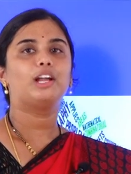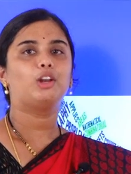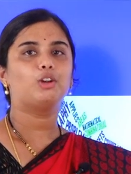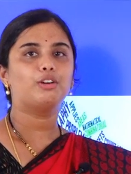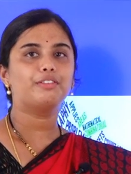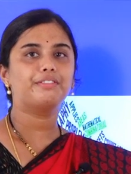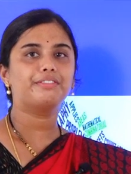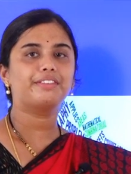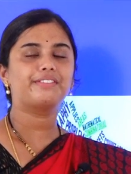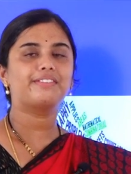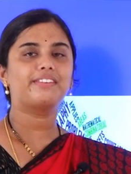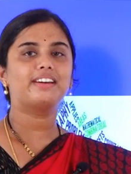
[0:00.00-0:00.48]

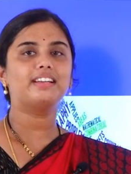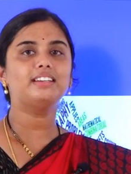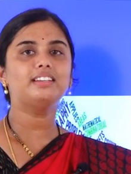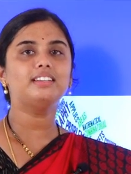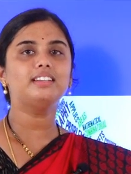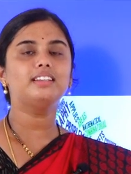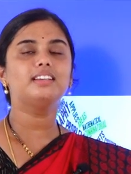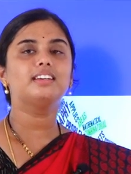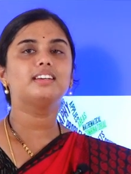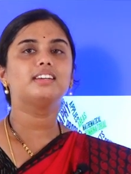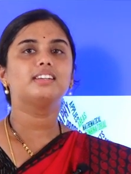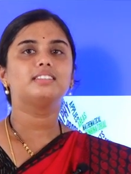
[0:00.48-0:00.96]
Hello everyone,
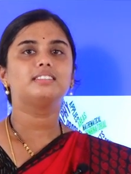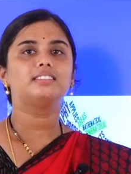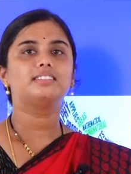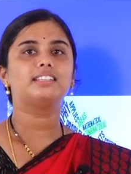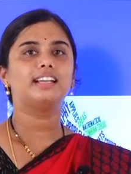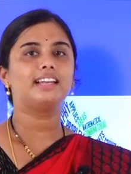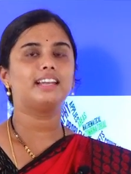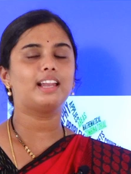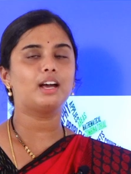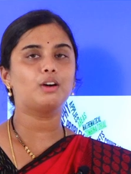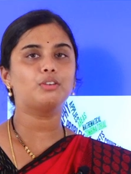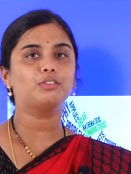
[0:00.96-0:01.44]

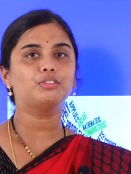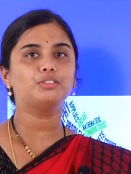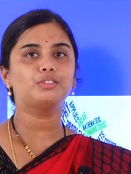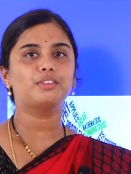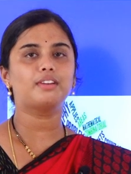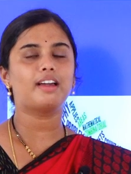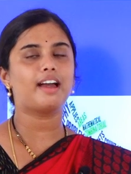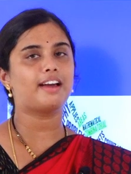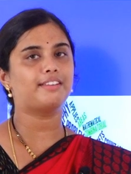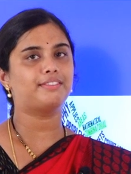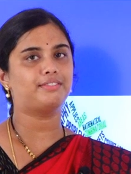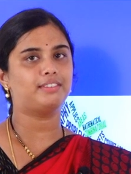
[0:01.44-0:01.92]
till now you
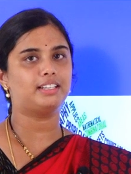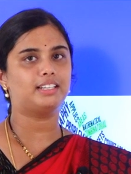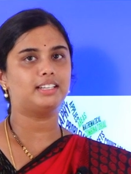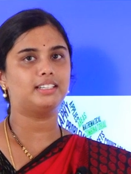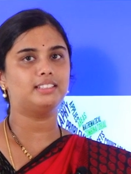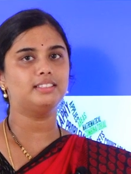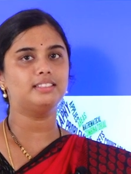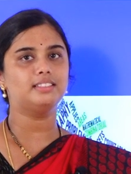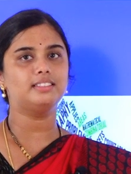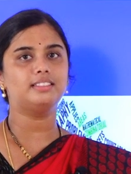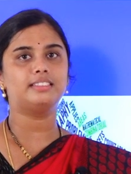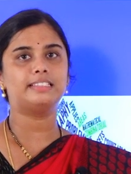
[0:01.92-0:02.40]
have
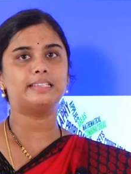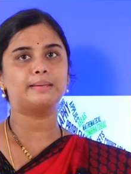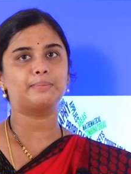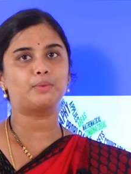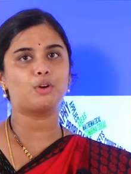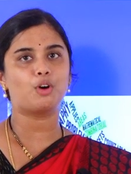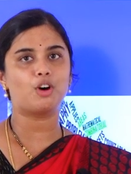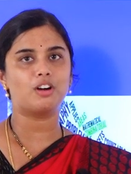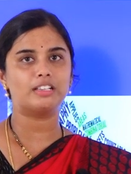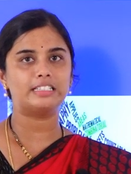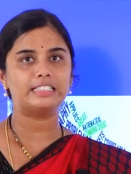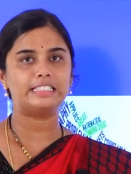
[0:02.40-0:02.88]
learned some
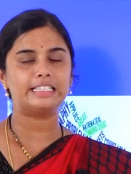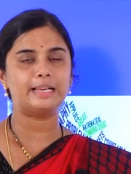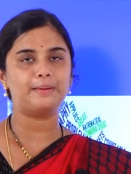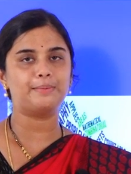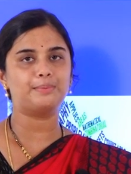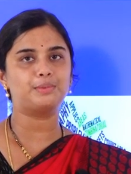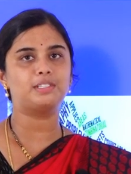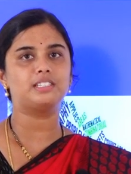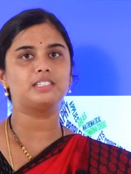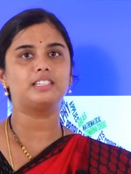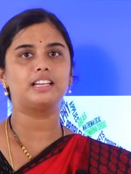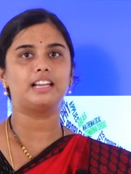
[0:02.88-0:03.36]

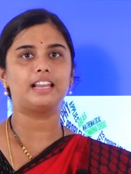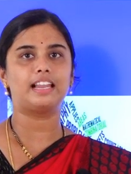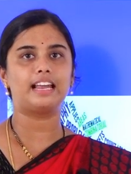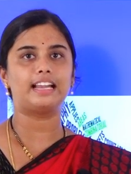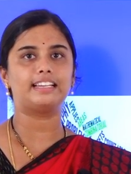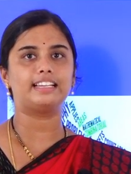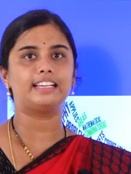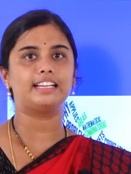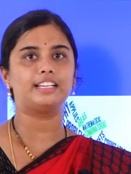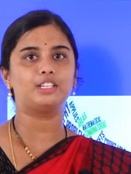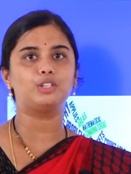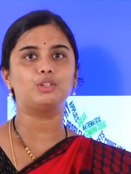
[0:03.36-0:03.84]
concepts
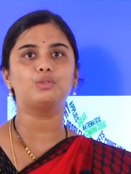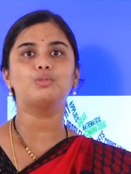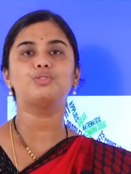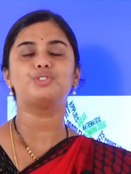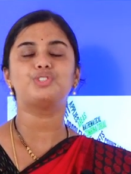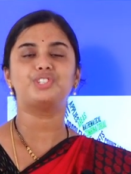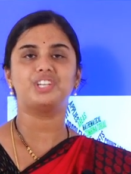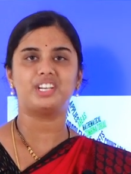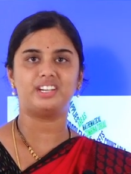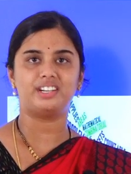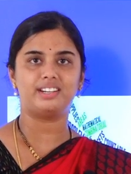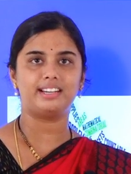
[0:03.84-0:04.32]
relating to
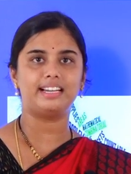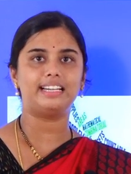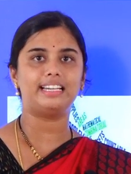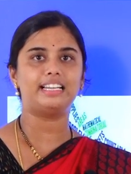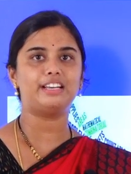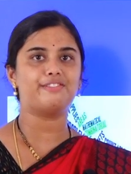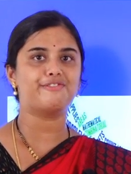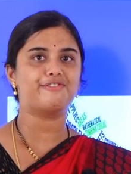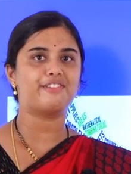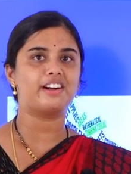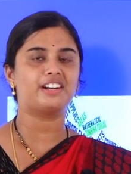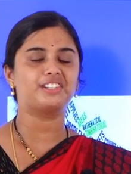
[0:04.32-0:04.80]

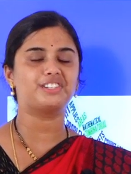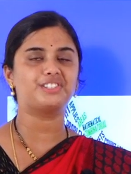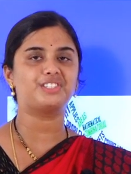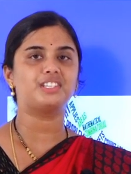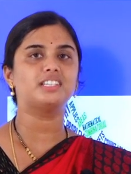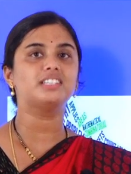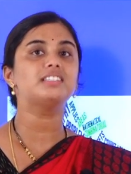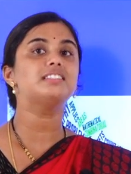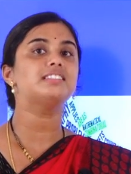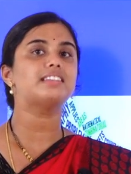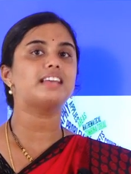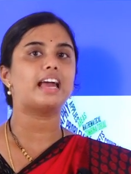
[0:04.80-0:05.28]
generating
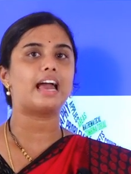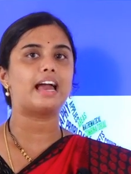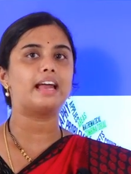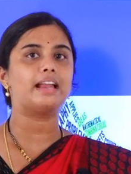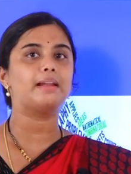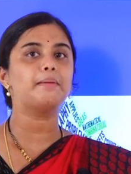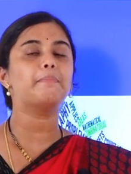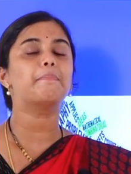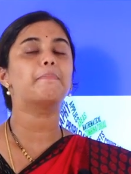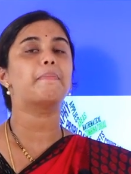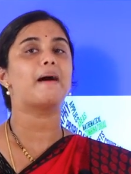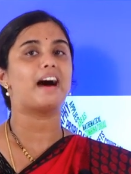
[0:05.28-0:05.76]
functions and
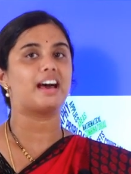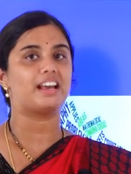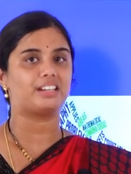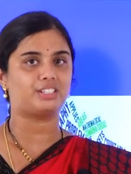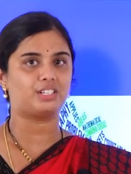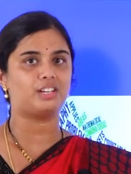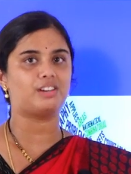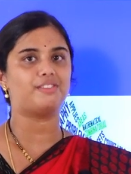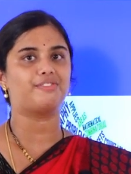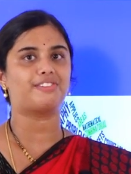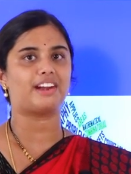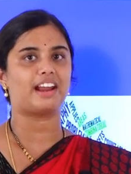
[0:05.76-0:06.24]

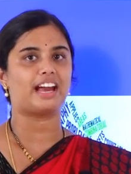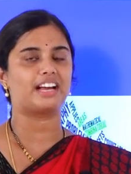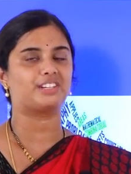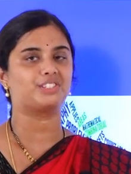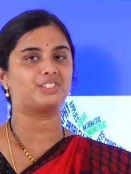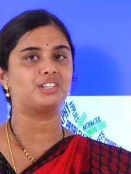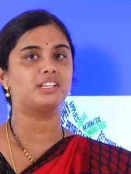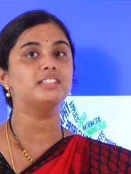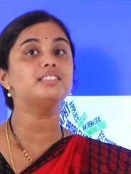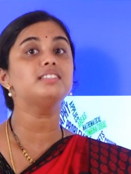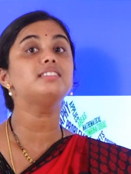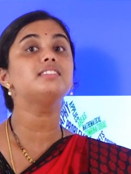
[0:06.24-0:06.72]
partial
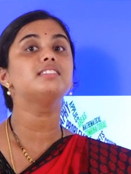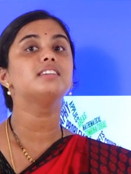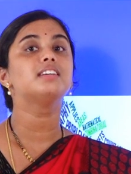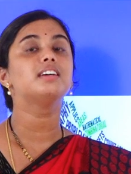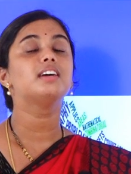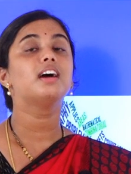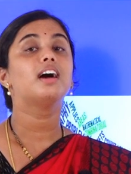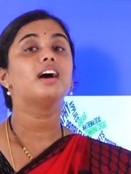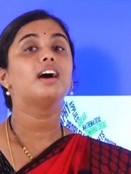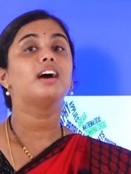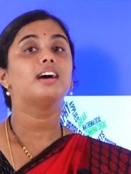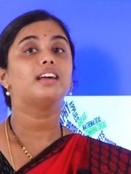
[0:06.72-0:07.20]
fractions.
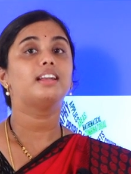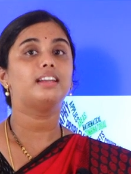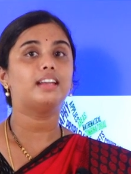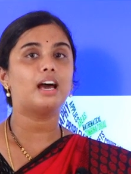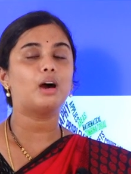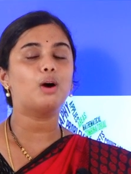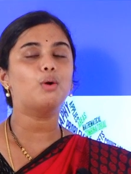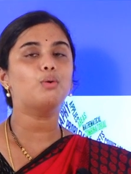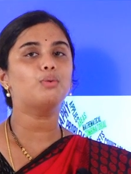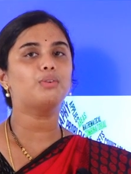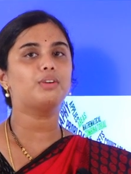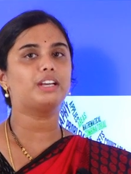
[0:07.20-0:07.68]

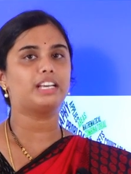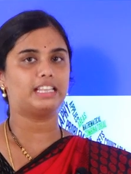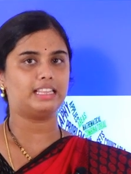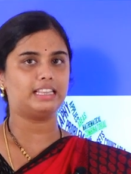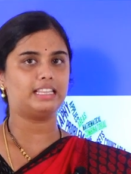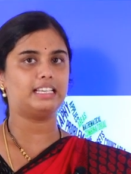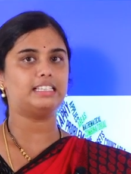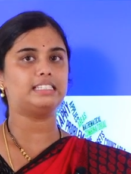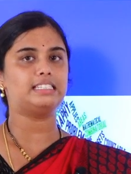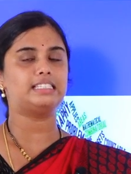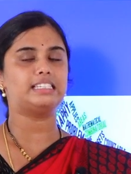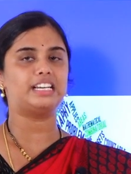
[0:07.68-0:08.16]
Now in
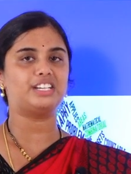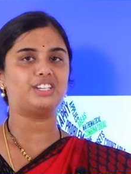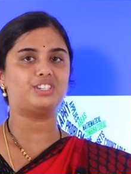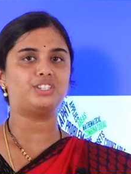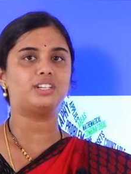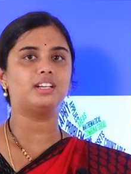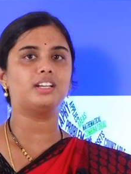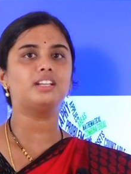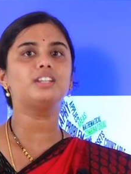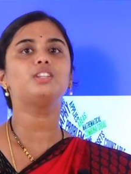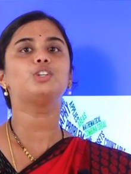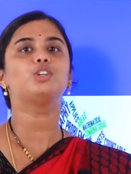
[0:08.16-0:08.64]
this
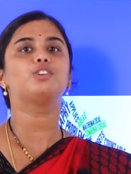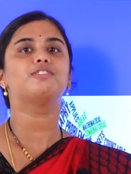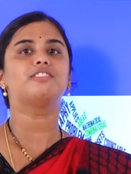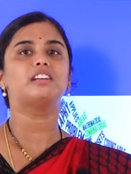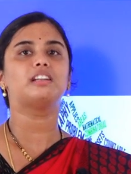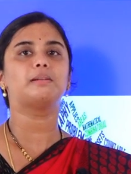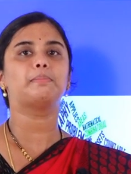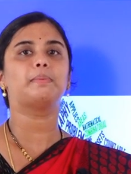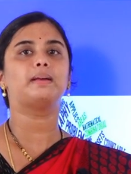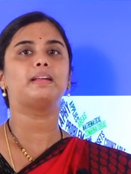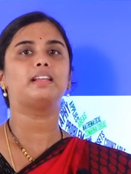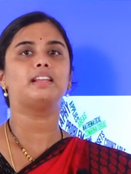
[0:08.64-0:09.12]
session you
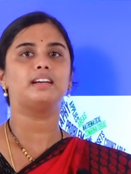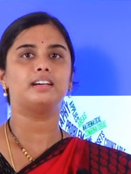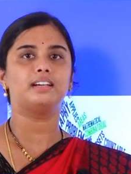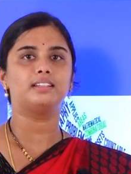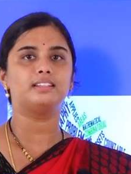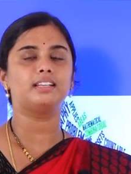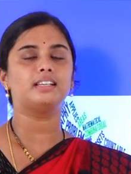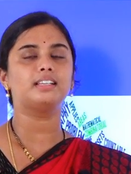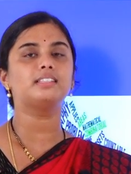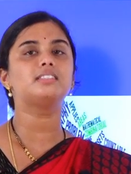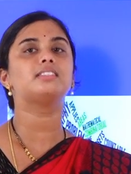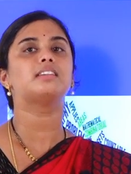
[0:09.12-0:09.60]
will be
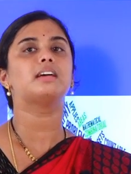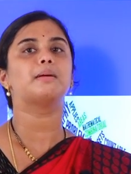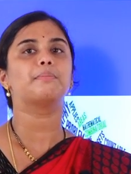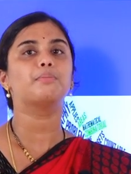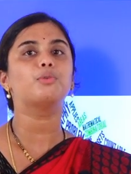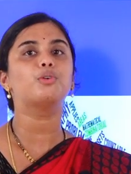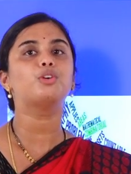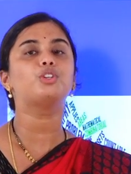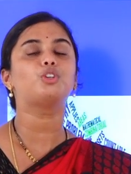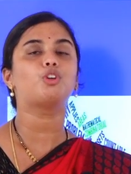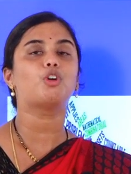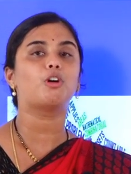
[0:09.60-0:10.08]
learning some
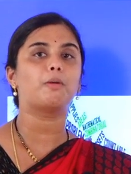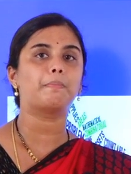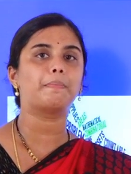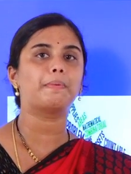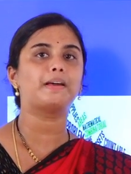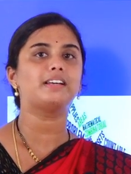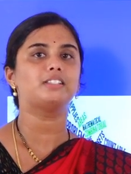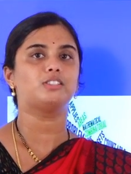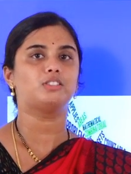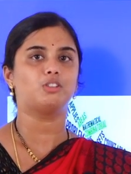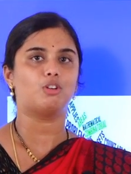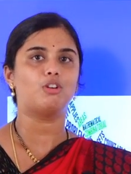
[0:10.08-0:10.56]
more
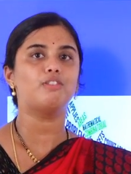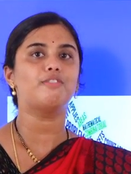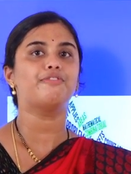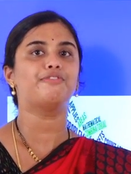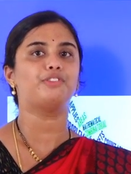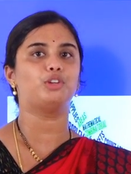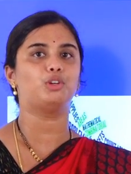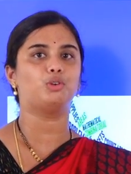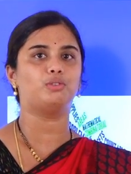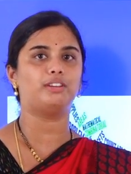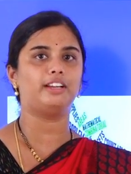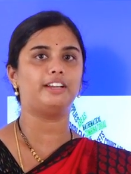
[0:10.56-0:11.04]
topics of
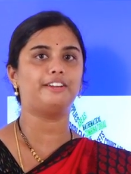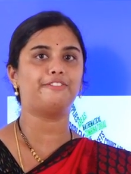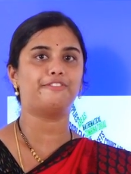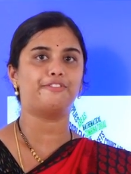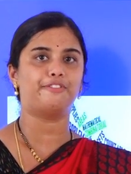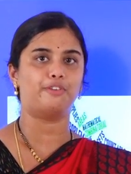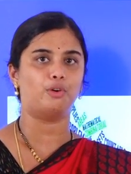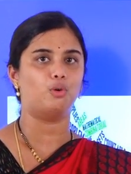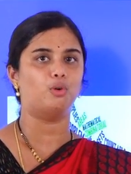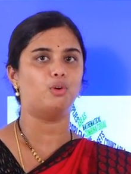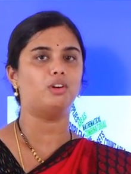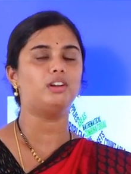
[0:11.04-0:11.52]
unit
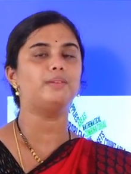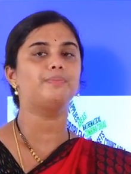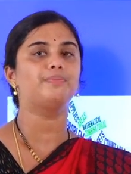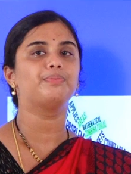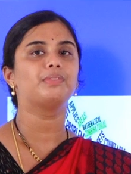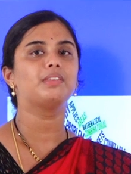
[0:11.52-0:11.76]
4.